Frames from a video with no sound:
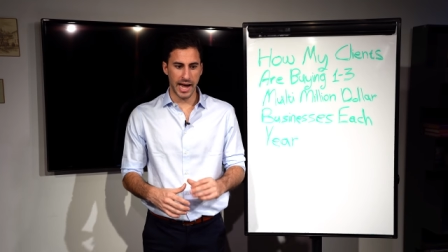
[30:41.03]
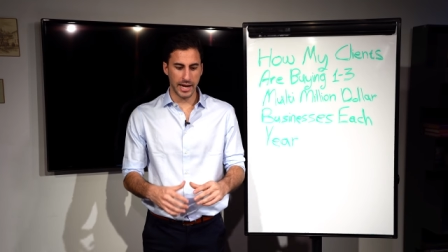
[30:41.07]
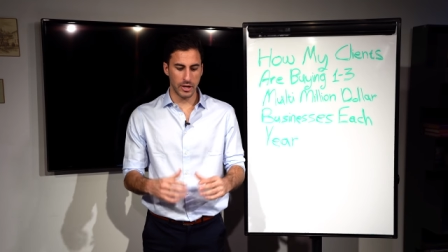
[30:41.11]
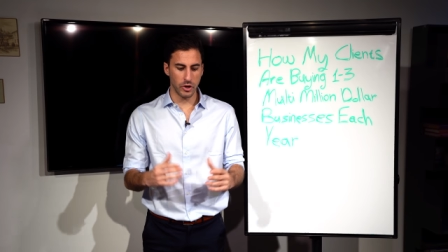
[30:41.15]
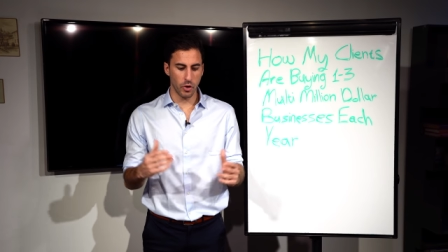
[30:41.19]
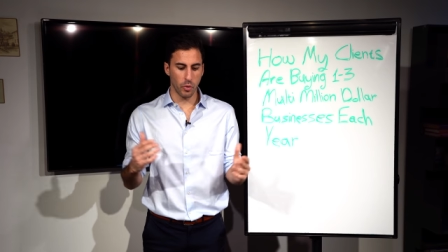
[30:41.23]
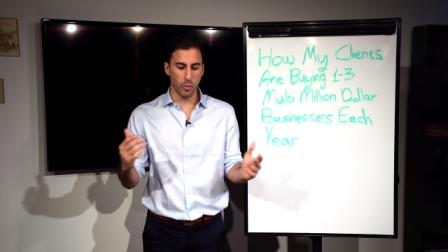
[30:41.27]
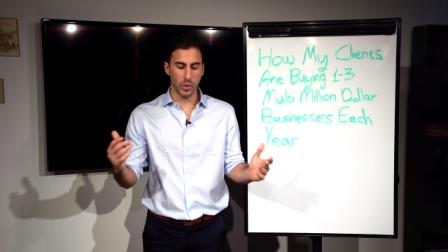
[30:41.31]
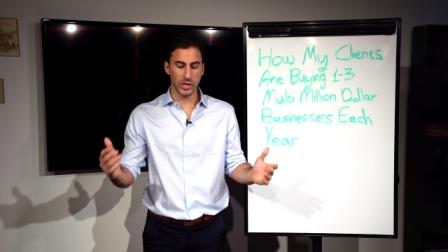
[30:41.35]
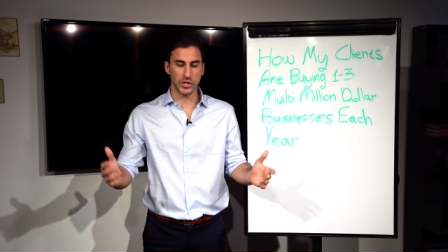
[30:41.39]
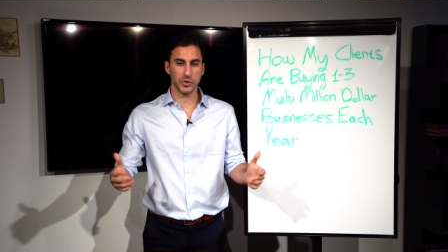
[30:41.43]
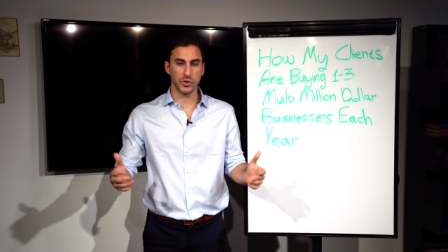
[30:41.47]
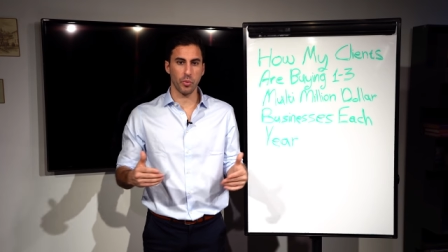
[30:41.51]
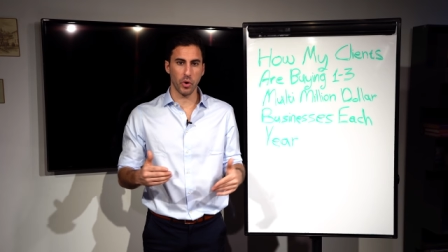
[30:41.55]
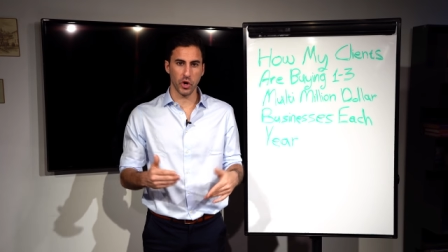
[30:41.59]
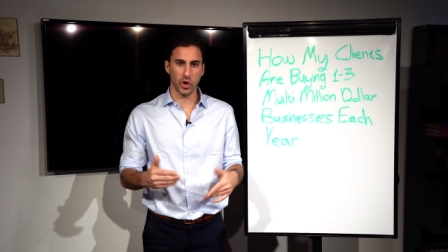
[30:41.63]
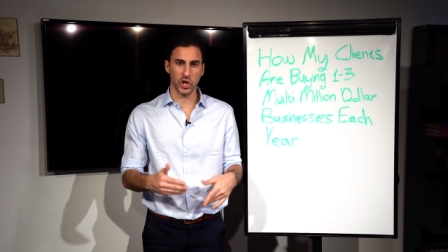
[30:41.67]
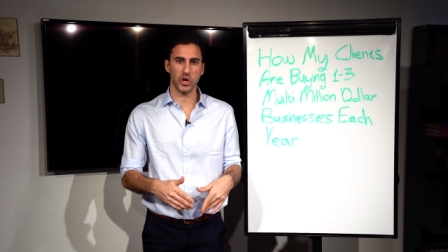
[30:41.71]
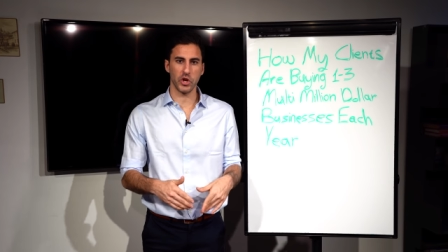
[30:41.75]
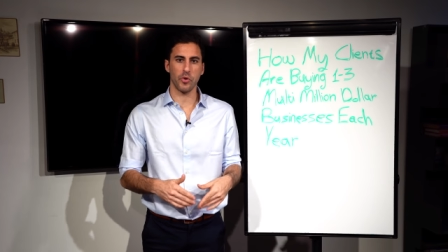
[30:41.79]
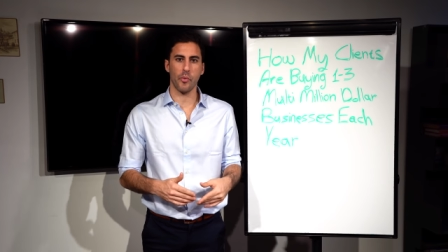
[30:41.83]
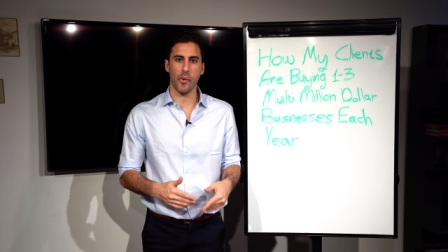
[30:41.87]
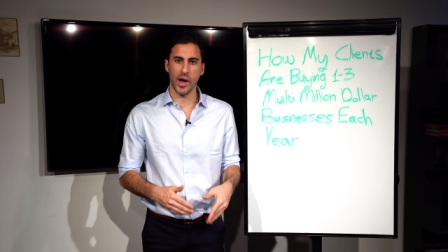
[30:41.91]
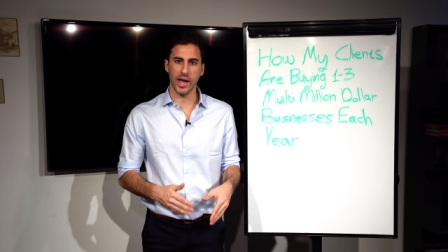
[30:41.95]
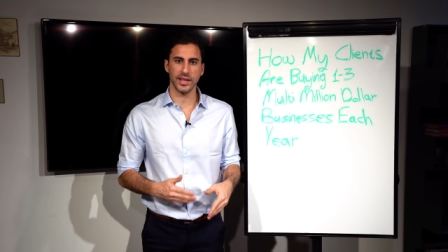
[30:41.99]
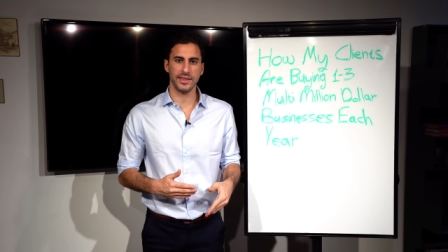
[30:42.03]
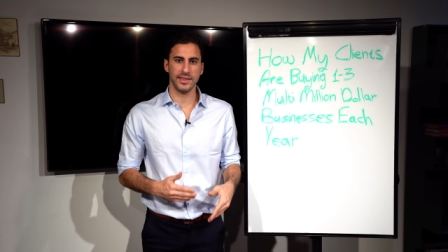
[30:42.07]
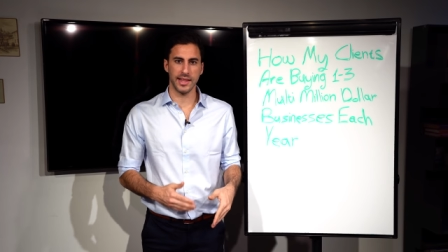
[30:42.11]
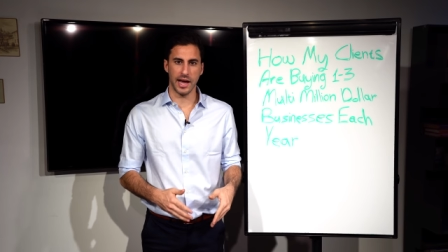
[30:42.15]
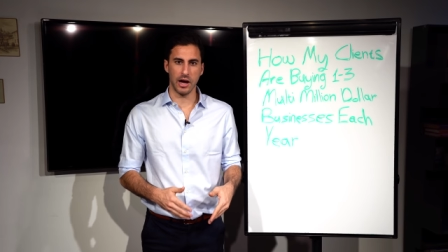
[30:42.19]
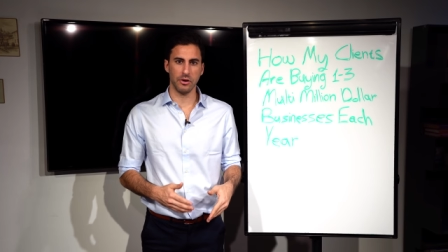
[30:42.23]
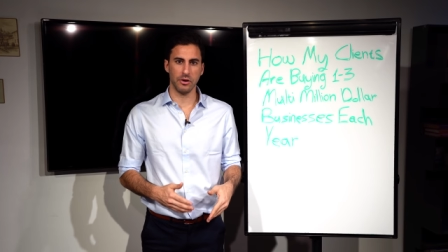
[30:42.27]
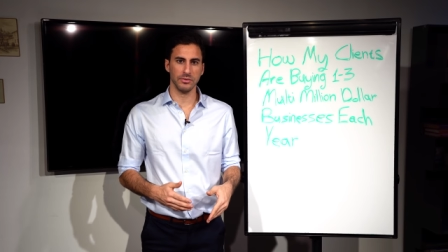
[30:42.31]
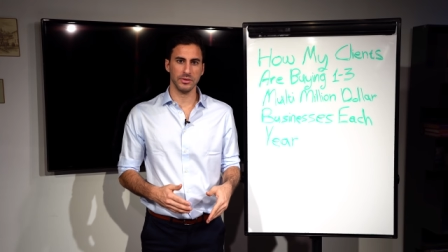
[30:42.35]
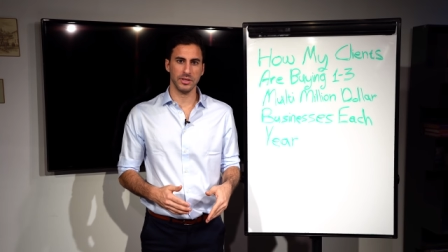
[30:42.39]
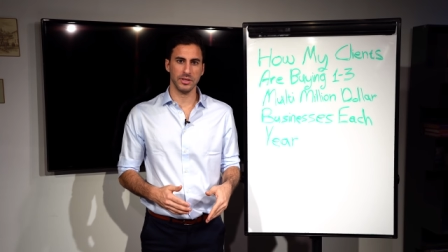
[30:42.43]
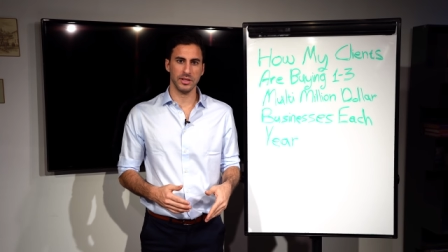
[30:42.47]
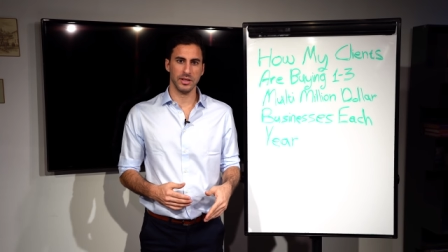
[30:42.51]
I know what's working right
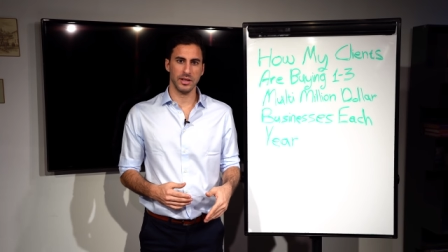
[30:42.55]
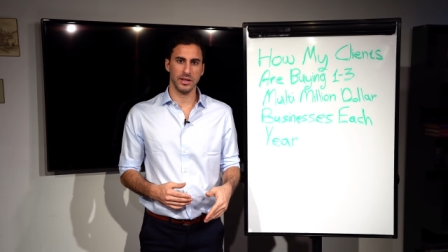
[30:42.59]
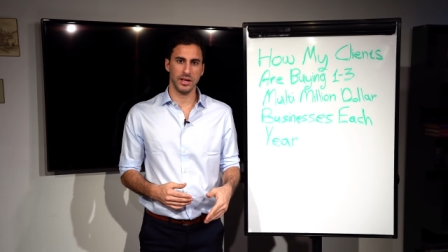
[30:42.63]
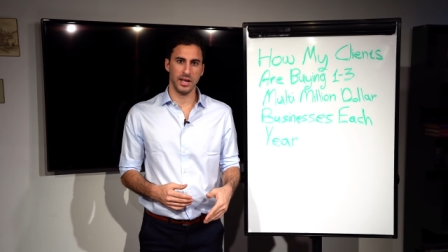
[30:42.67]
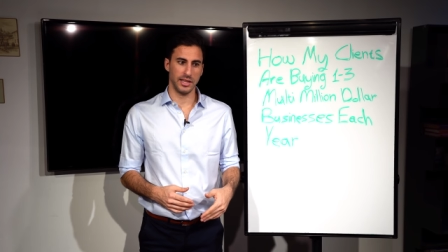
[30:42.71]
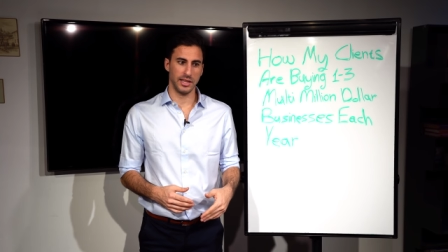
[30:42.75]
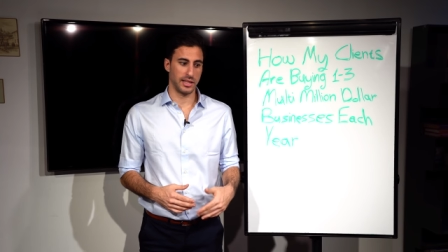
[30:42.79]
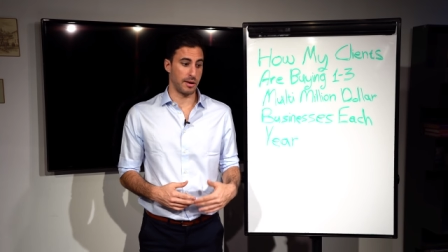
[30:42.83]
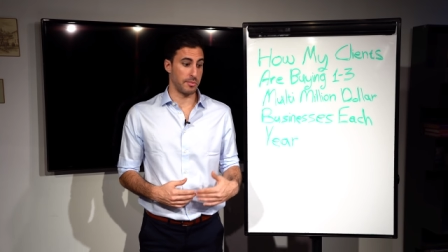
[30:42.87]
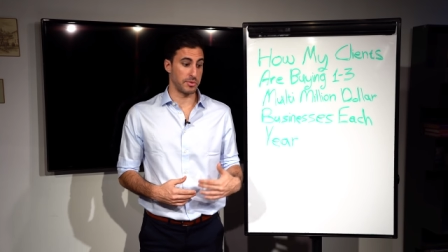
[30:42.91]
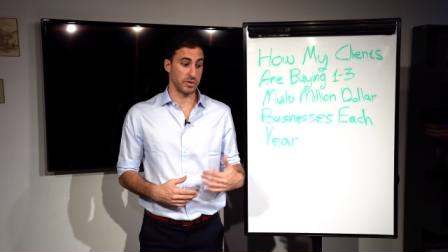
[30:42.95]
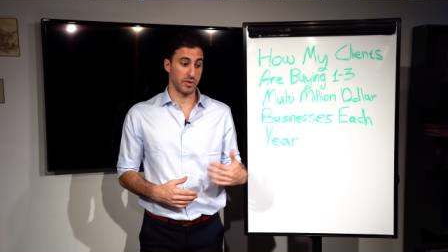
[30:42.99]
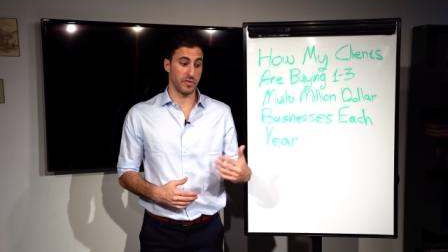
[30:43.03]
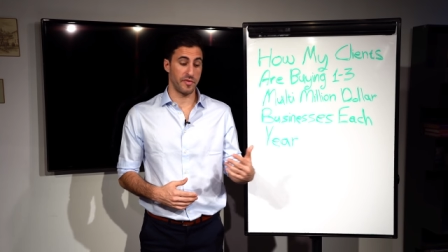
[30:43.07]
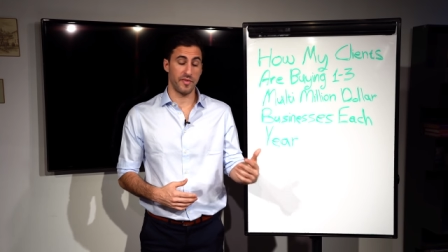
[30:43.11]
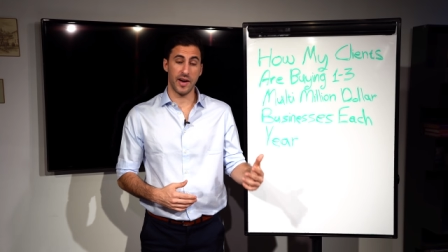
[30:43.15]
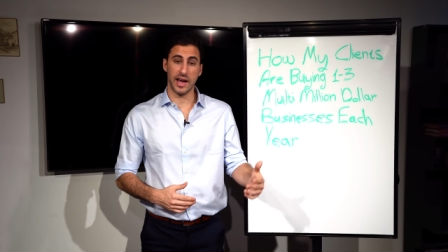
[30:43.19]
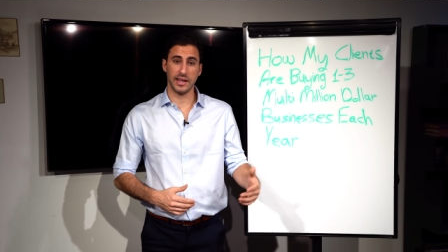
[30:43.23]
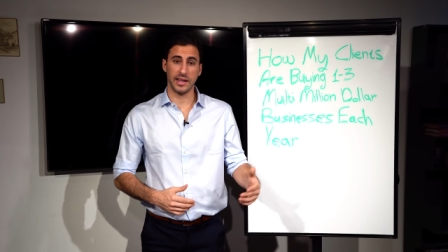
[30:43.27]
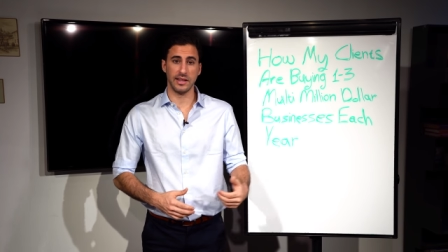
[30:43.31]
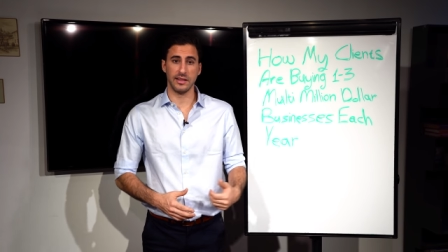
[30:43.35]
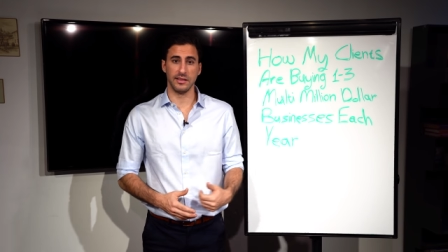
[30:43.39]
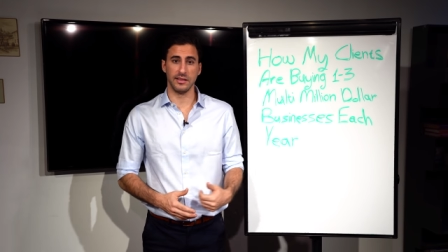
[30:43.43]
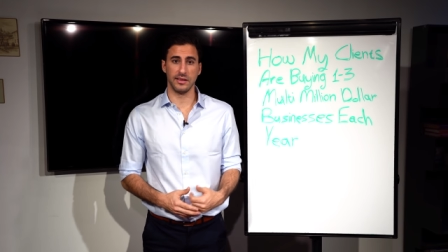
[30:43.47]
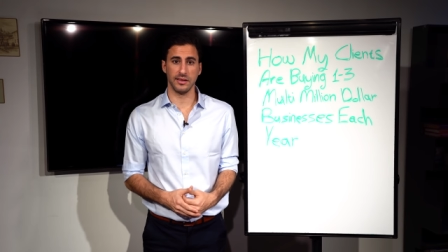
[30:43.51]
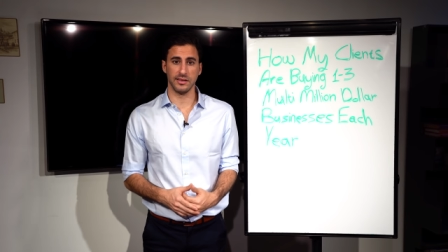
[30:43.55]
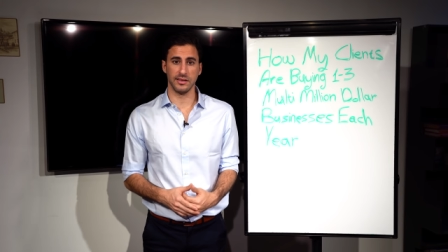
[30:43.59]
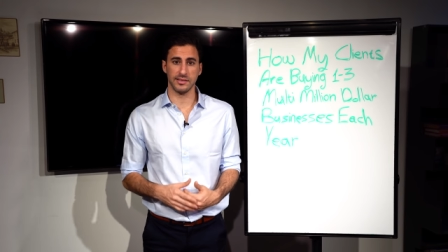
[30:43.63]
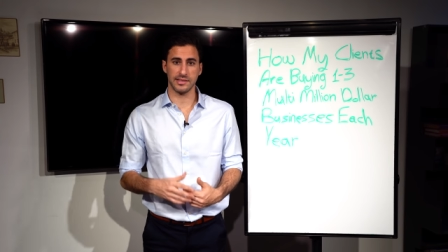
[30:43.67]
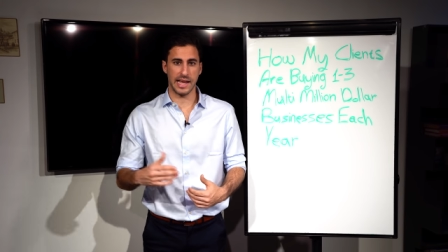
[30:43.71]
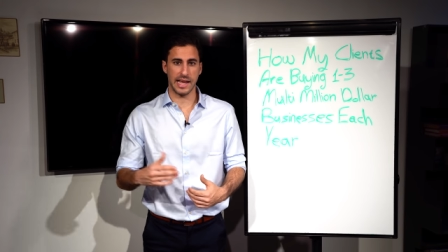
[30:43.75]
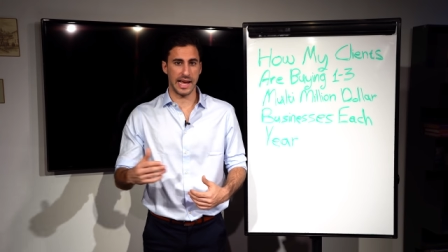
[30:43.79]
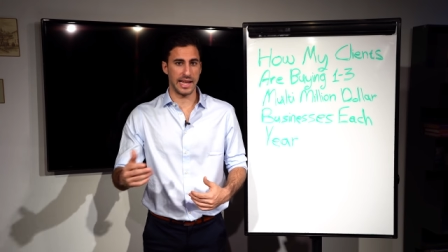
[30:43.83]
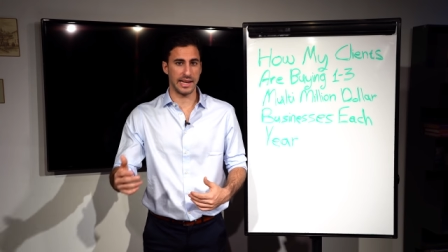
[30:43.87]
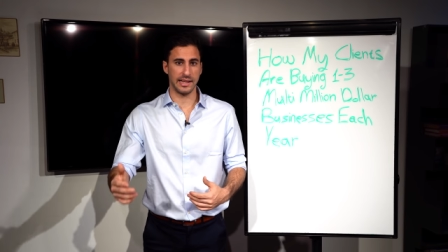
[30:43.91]
now in terms of finding deals,